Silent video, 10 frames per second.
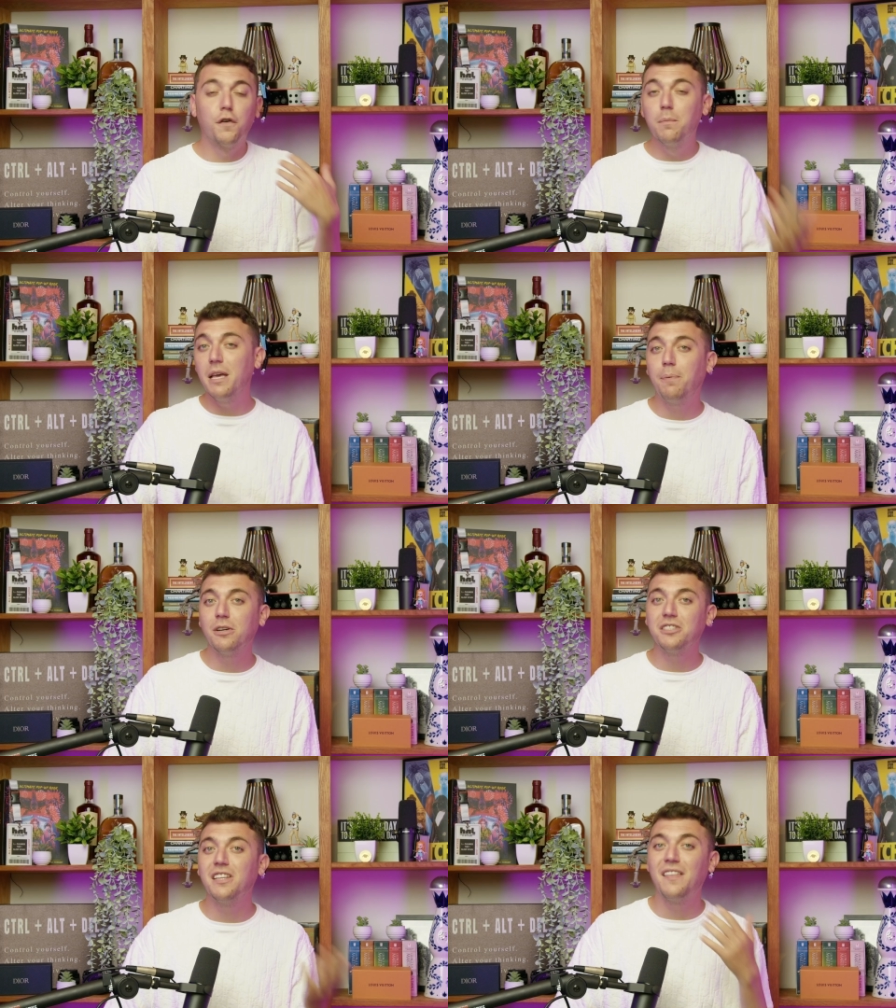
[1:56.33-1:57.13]
me
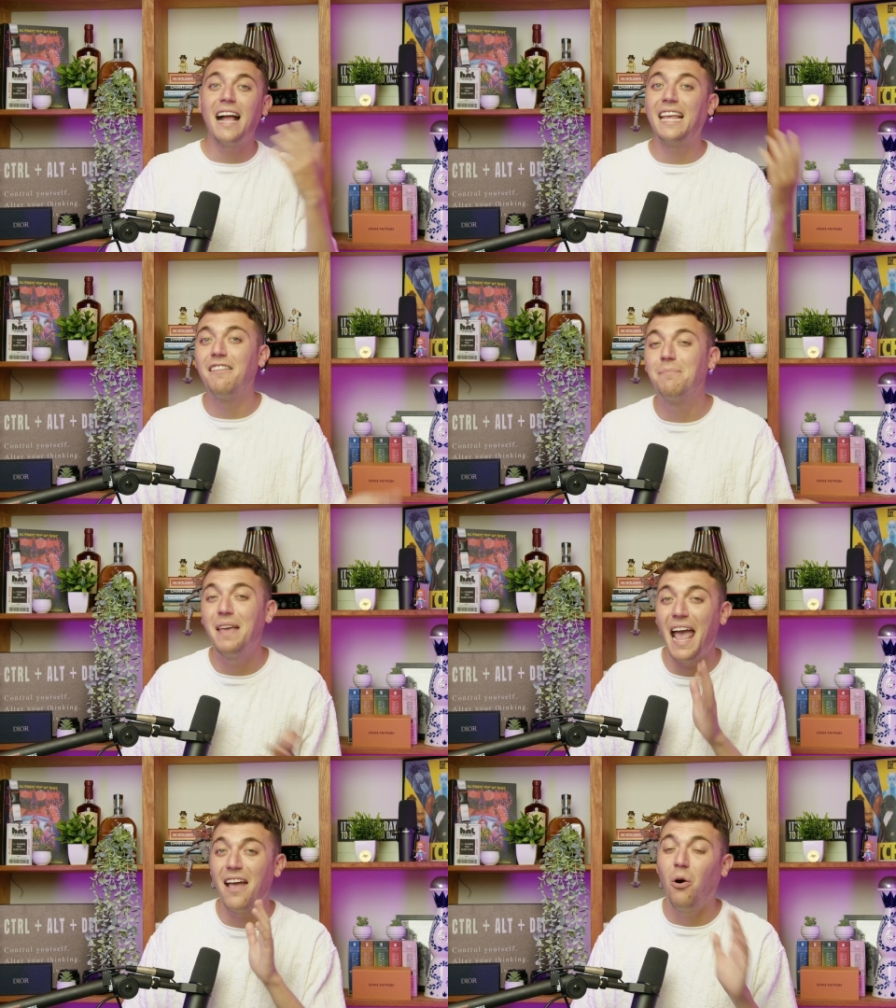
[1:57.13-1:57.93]
personally, that gave me
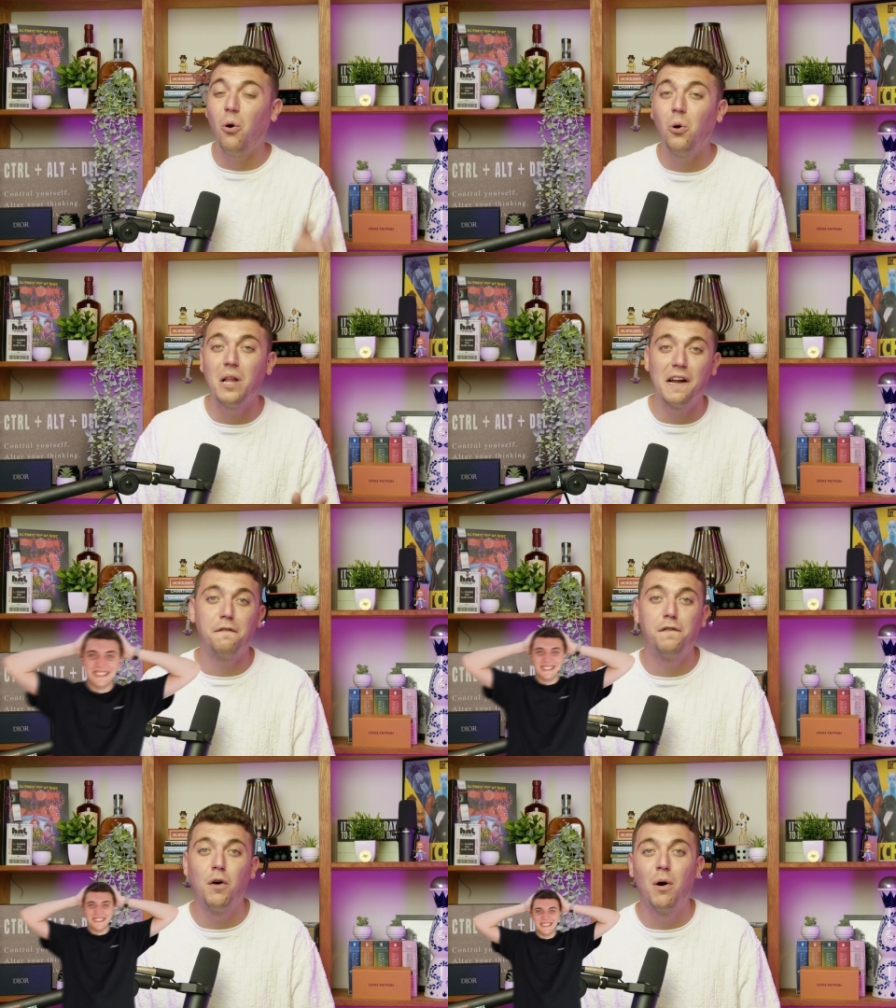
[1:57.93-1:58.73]
a whole lot of
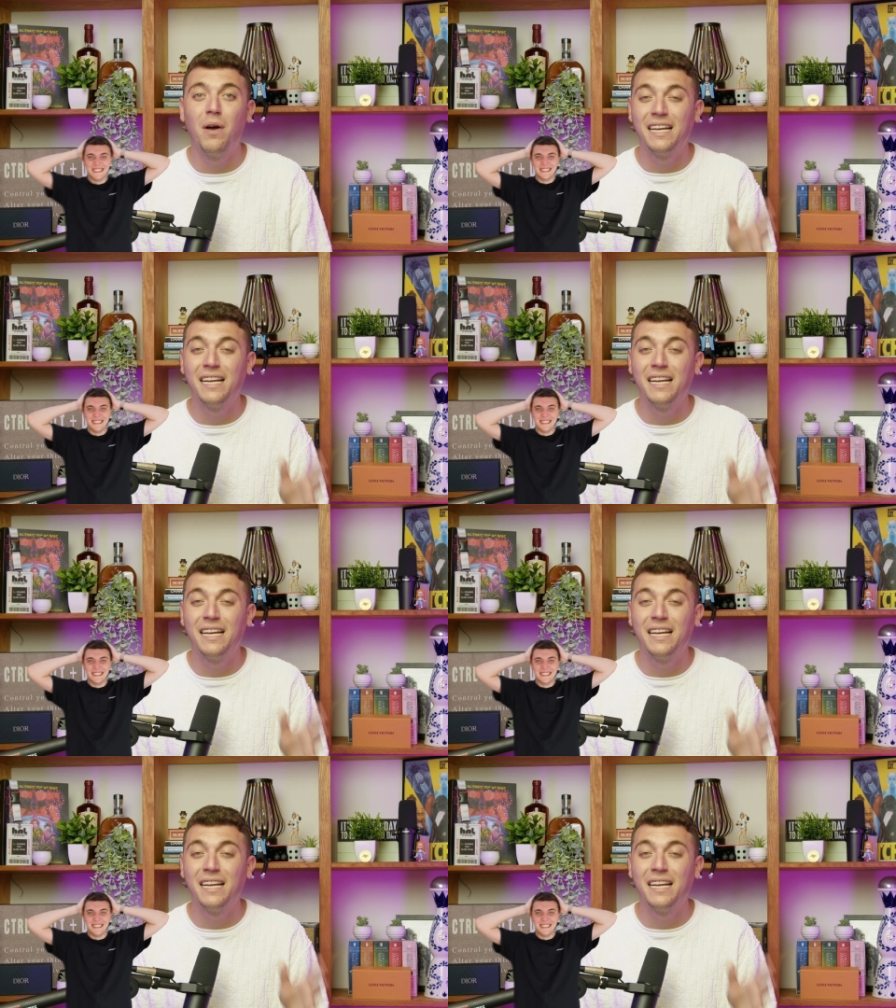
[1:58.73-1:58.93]
FOMO and